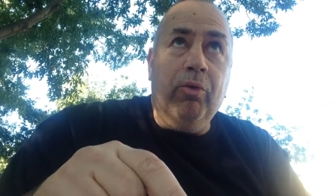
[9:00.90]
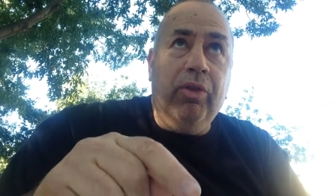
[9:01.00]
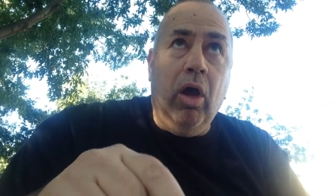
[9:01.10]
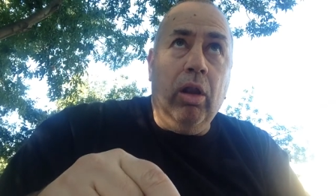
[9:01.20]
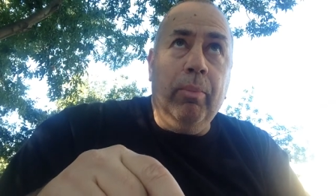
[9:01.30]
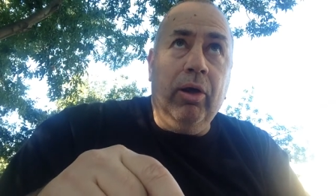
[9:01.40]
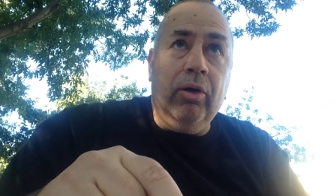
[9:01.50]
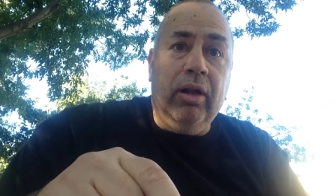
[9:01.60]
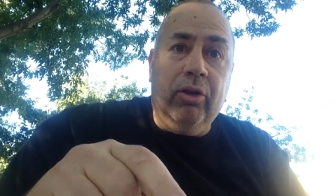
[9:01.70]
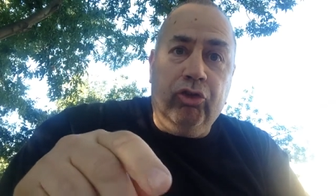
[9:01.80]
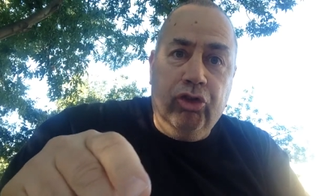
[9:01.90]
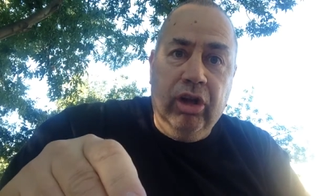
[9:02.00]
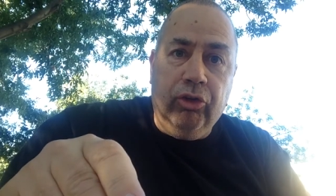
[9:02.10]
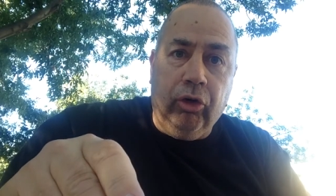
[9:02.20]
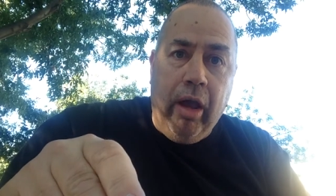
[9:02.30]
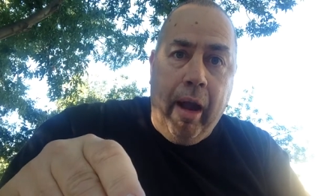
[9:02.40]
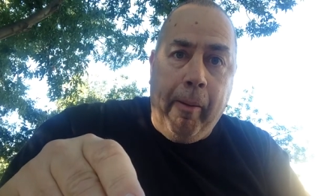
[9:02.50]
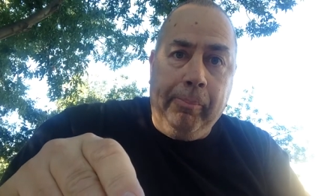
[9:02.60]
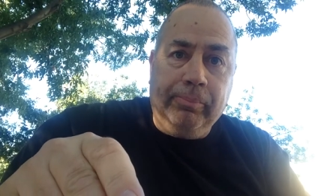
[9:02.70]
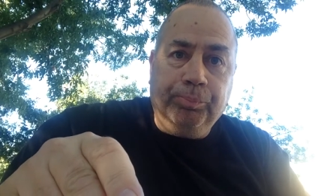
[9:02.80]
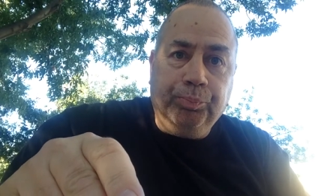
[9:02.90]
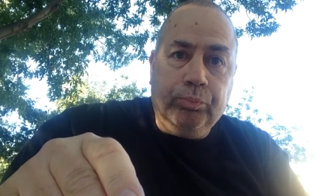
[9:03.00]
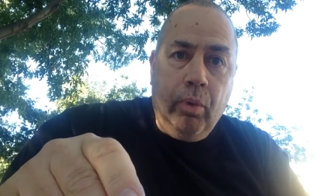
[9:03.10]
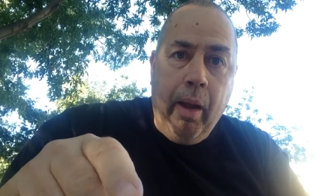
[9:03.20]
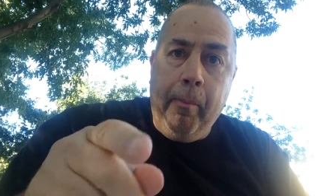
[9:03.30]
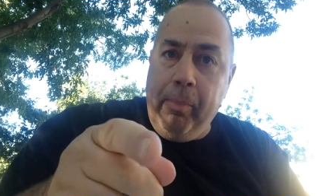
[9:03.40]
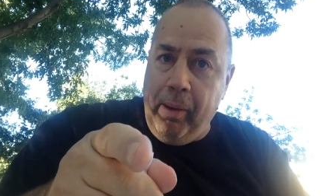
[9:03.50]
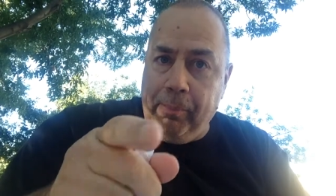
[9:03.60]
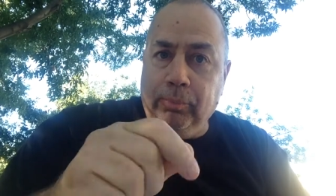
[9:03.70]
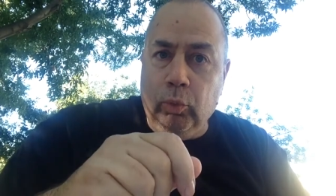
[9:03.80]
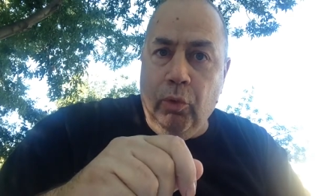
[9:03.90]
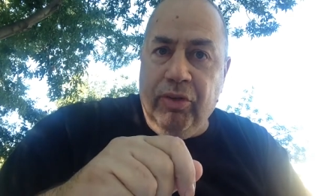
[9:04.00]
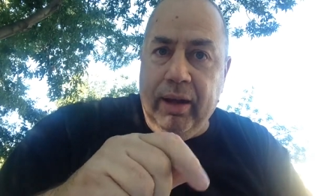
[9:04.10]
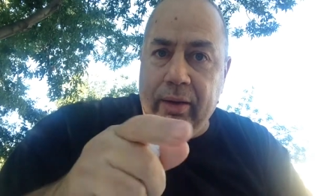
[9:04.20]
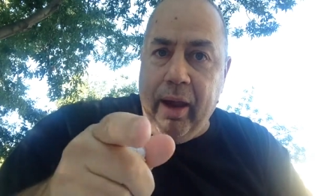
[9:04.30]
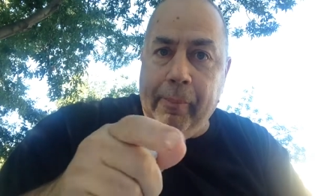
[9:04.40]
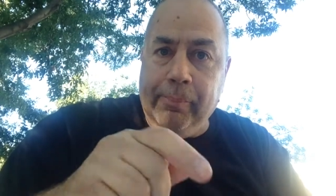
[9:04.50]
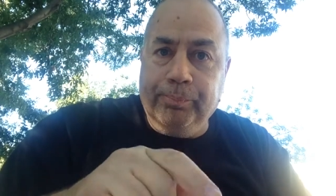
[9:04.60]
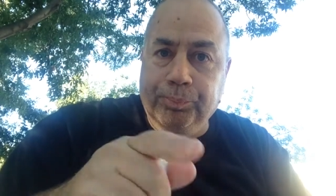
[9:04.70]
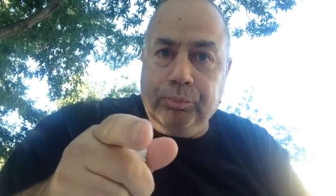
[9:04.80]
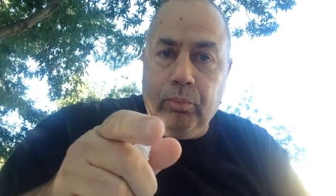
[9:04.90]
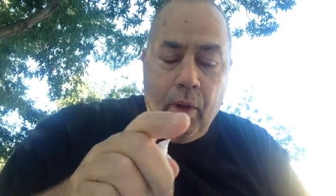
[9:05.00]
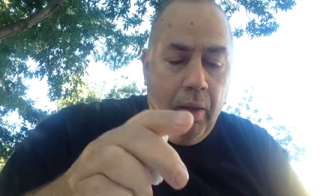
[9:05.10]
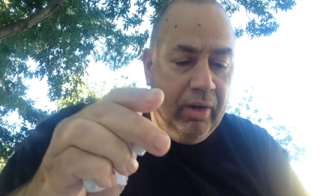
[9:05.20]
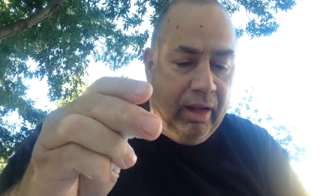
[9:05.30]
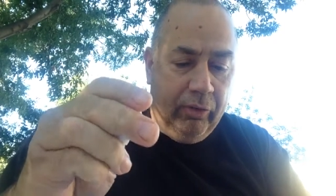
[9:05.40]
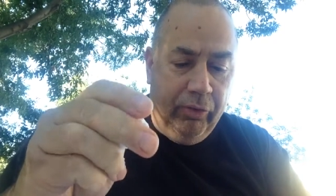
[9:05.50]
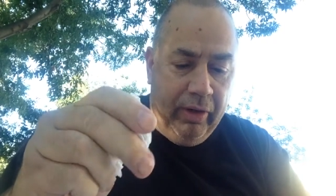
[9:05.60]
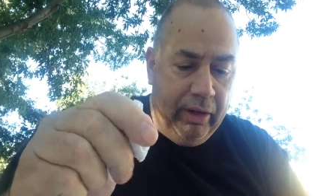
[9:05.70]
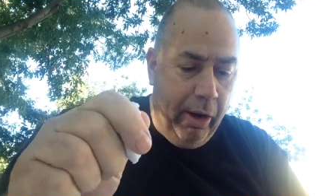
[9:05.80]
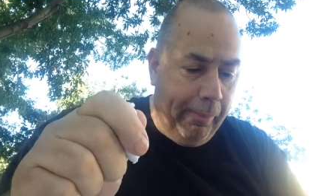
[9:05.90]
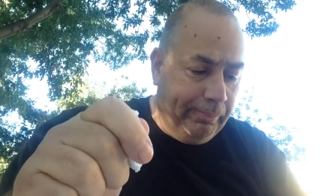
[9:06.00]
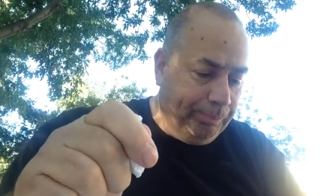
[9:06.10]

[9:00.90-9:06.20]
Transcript: if the All-American has cheese or not, but we'll find out on the next video.